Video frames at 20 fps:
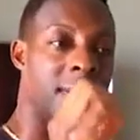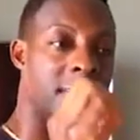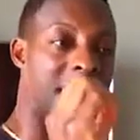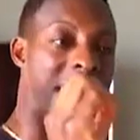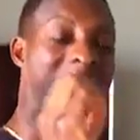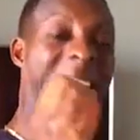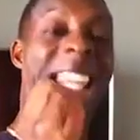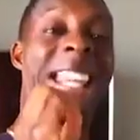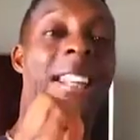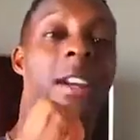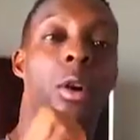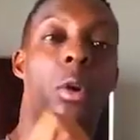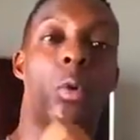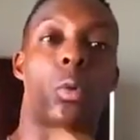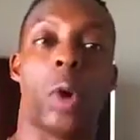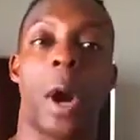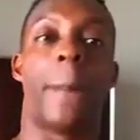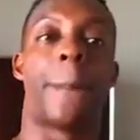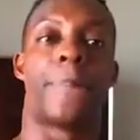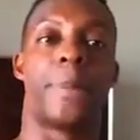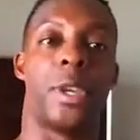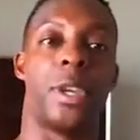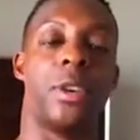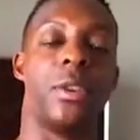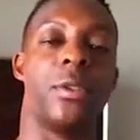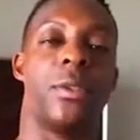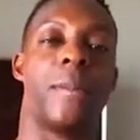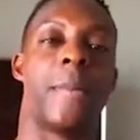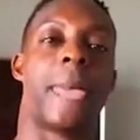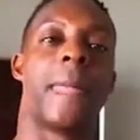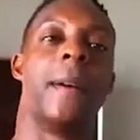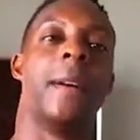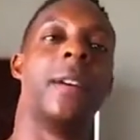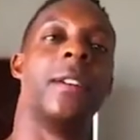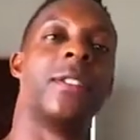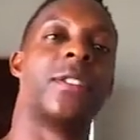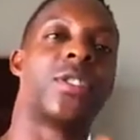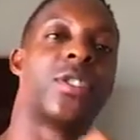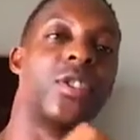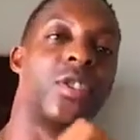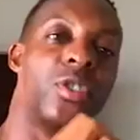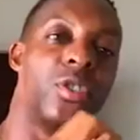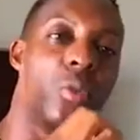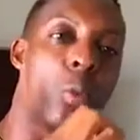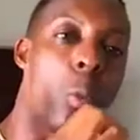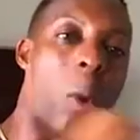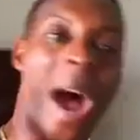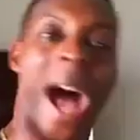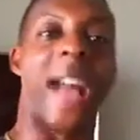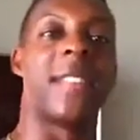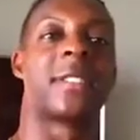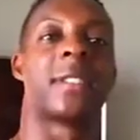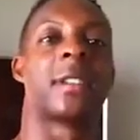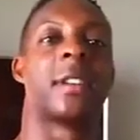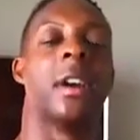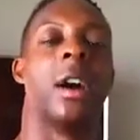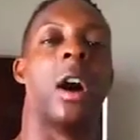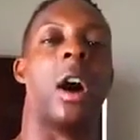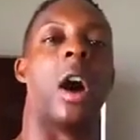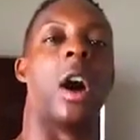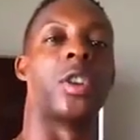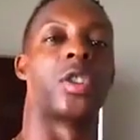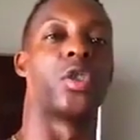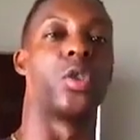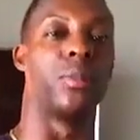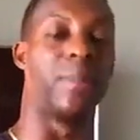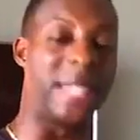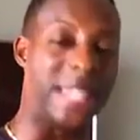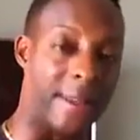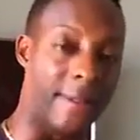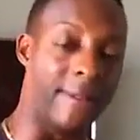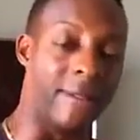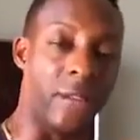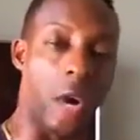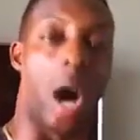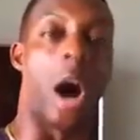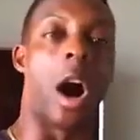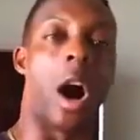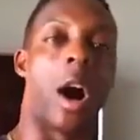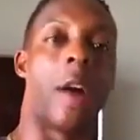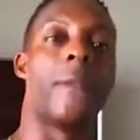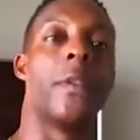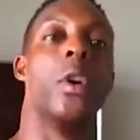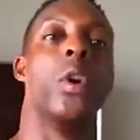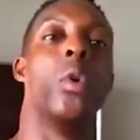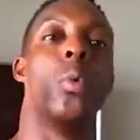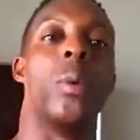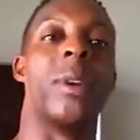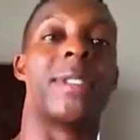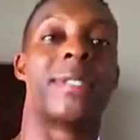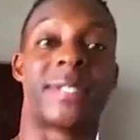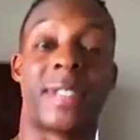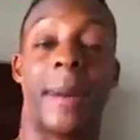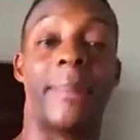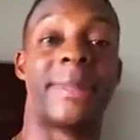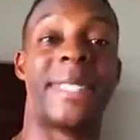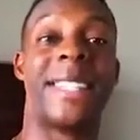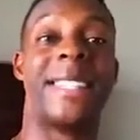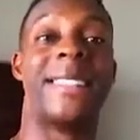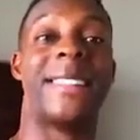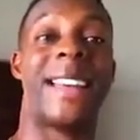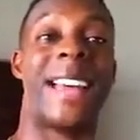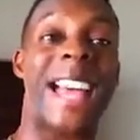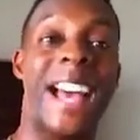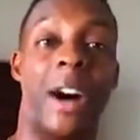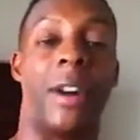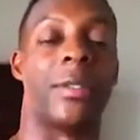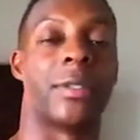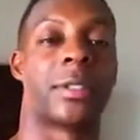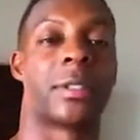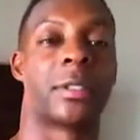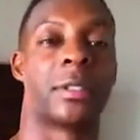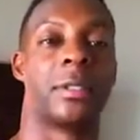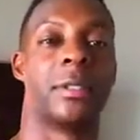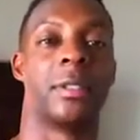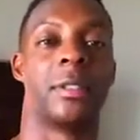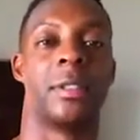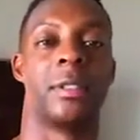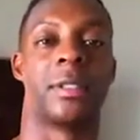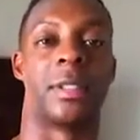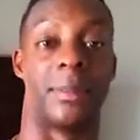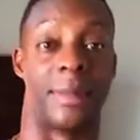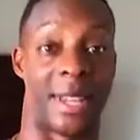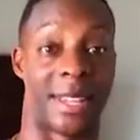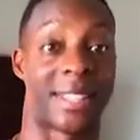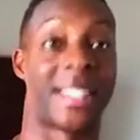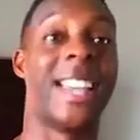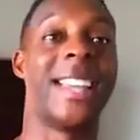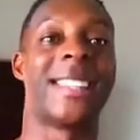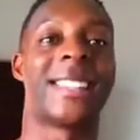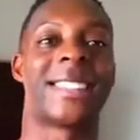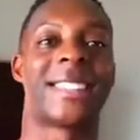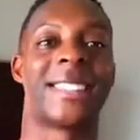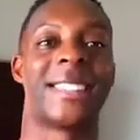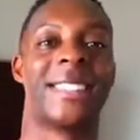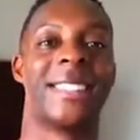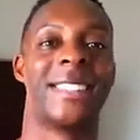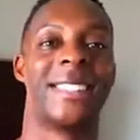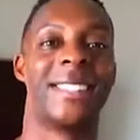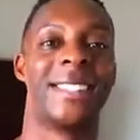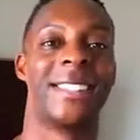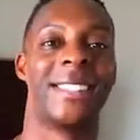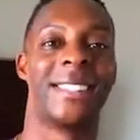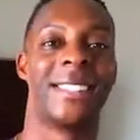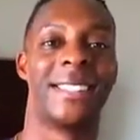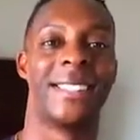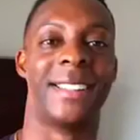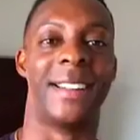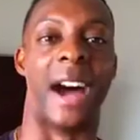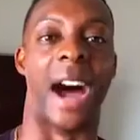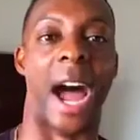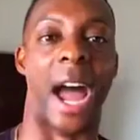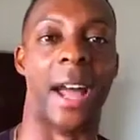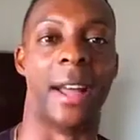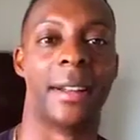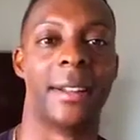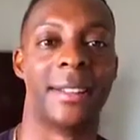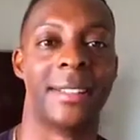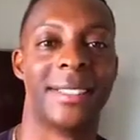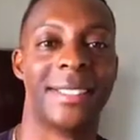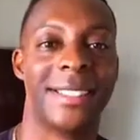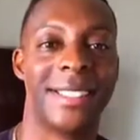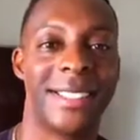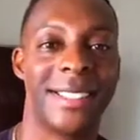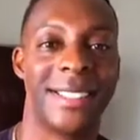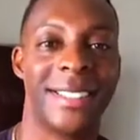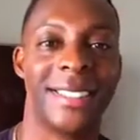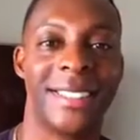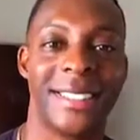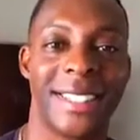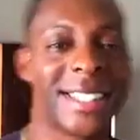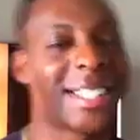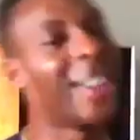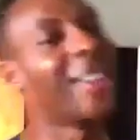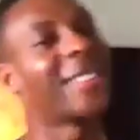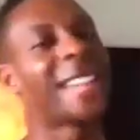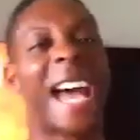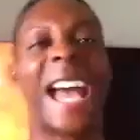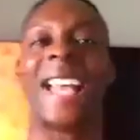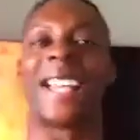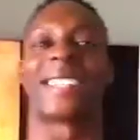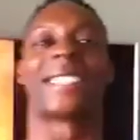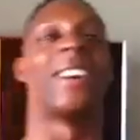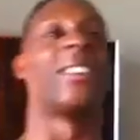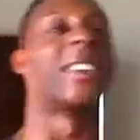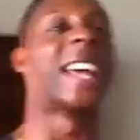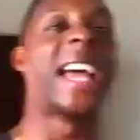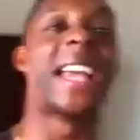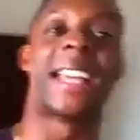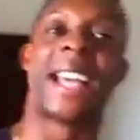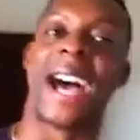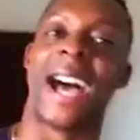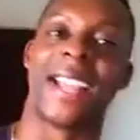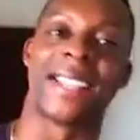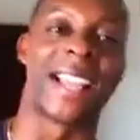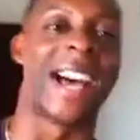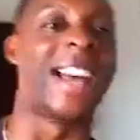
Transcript: and interrupt you to watch or to be involved with something else. That makes sense? All right. It's okay, guys.